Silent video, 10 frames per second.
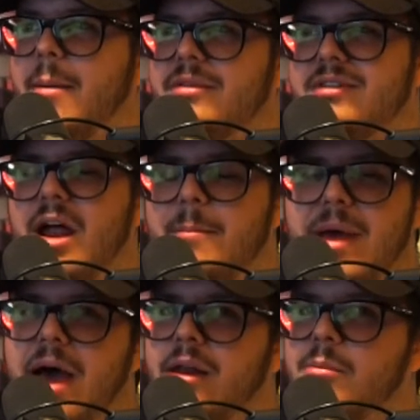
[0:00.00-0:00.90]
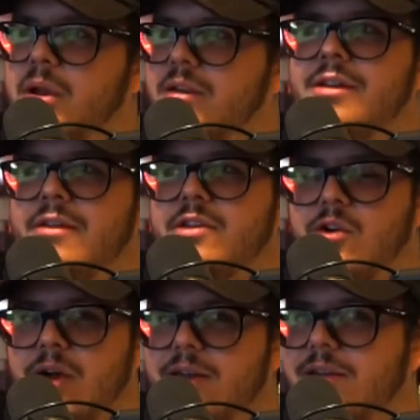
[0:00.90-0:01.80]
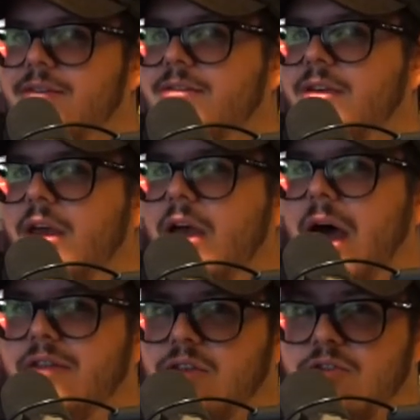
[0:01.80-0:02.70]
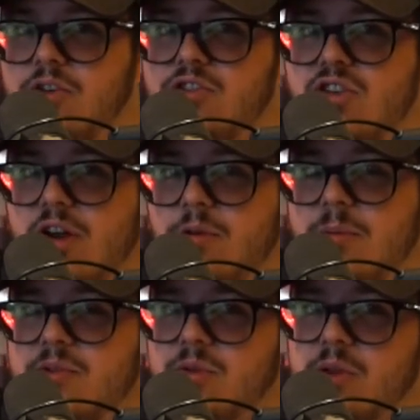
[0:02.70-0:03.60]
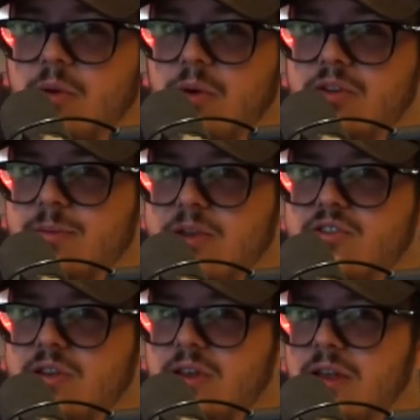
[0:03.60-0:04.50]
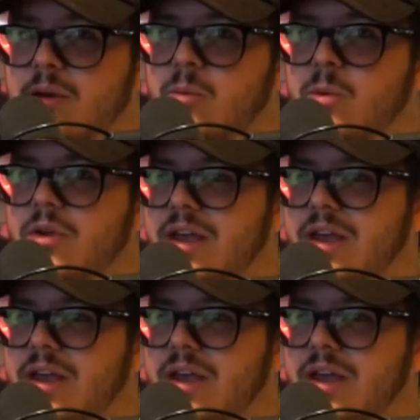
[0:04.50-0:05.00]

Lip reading: It's not bad, but it's not the greatest. I think the first starting room is really cool, especially where they